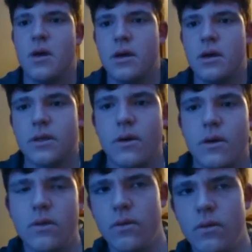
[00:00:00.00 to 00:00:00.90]

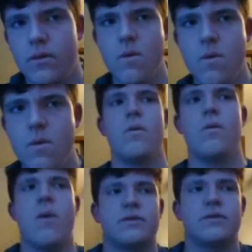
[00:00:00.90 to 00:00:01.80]
so
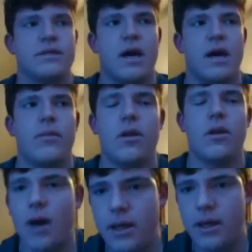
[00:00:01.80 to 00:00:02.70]
most of the time,
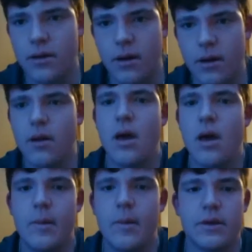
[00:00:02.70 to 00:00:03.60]

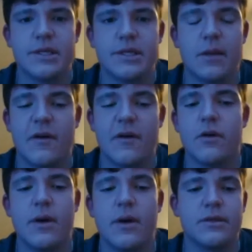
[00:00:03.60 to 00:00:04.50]
I'm either sending my
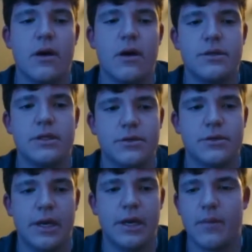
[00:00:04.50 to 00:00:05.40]
film out to coaches,
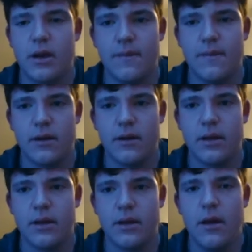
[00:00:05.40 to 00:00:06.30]
trying to get my name out
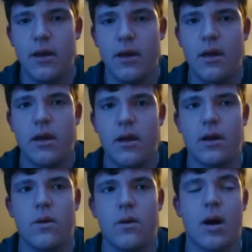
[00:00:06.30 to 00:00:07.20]
there,
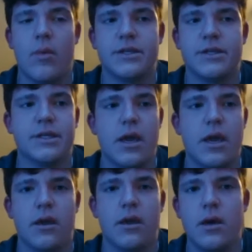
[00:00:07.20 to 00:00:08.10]
or I'm
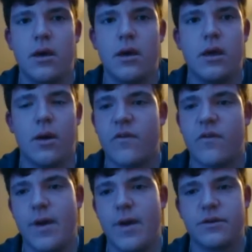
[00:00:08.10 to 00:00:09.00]
watching,
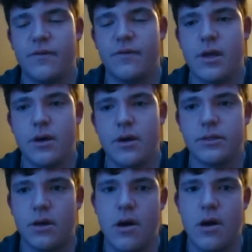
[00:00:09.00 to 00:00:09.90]
informational
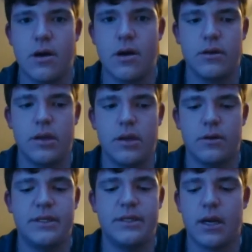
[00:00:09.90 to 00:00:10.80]
videos on,
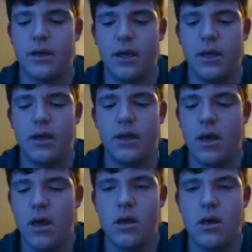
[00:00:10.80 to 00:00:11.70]
technique,
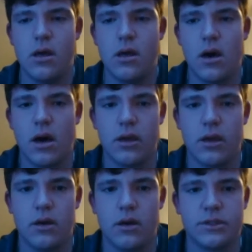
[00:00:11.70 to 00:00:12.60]

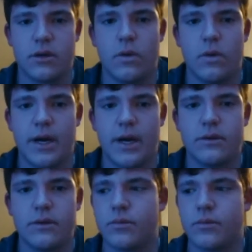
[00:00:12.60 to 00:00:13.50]
certain
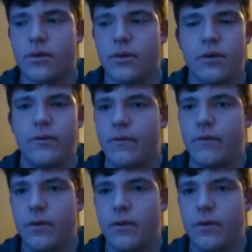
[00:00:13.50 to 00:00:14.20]
workouts to improve,